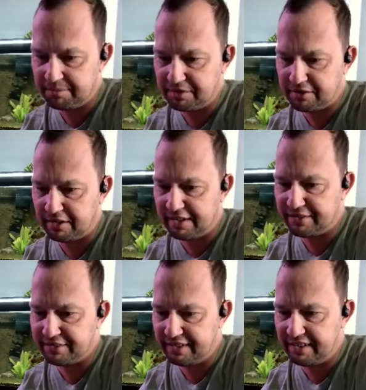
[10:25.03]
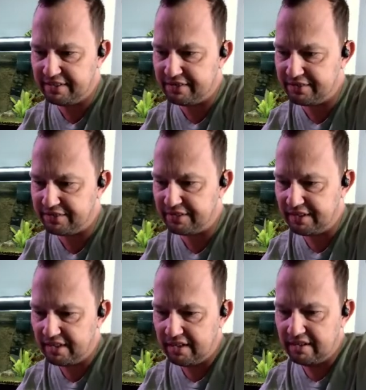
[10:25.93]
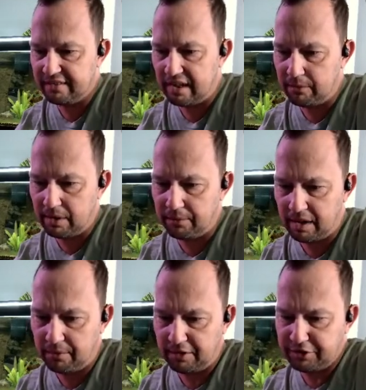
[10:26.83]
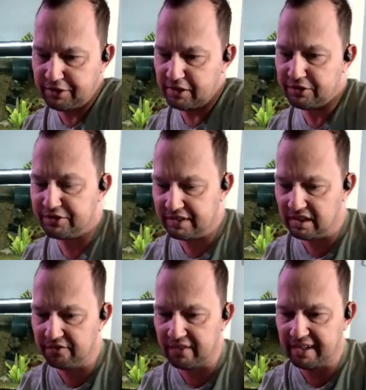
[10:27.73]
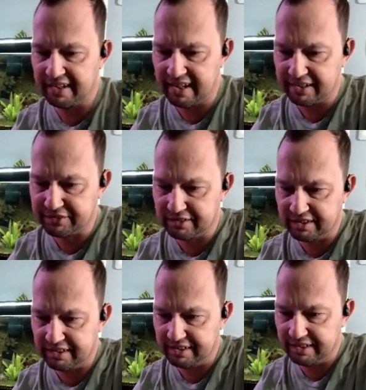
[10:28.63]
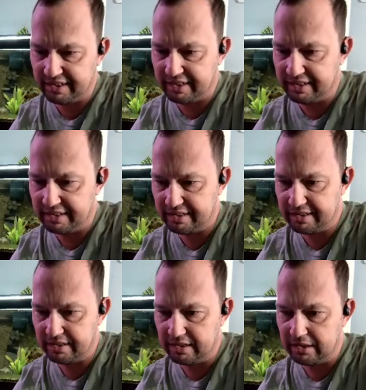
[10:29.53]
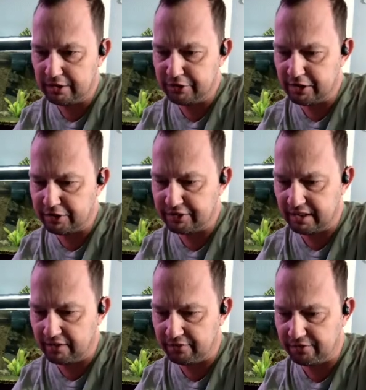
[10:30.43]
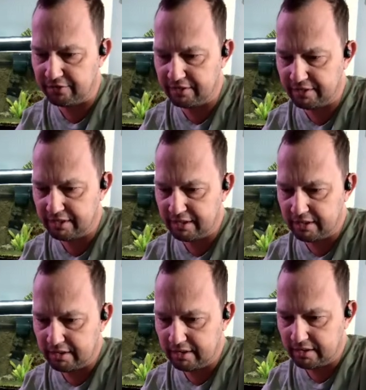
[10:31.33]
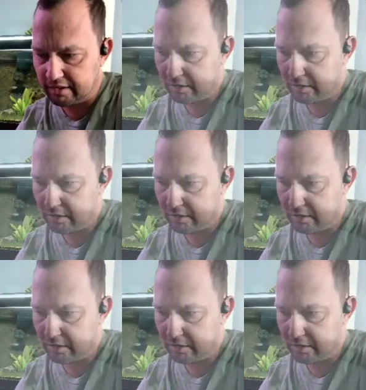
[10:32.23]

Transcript: just creating scenes. That way, when I want to share stuff, I could actually share stuff. I'll go